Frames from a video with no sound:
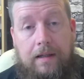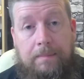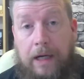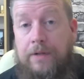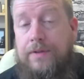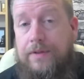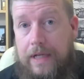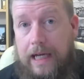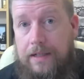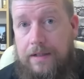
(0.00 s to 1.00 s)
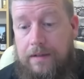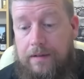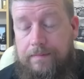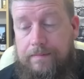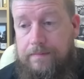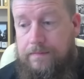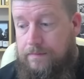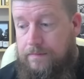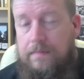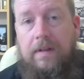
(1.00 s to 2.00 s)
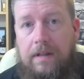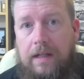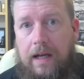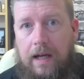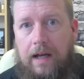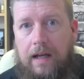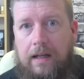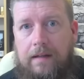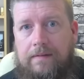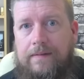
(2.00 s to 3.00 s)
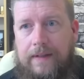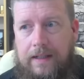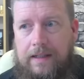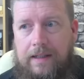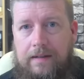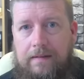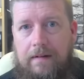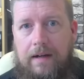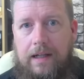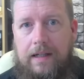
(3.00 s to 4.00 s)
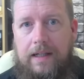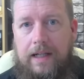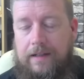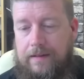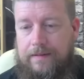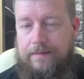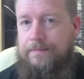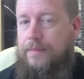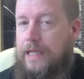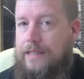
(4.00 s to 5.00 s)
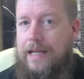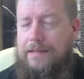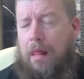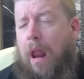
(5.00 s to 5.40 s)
Post-stash? Yeah, fucking right I do. Pre-stash?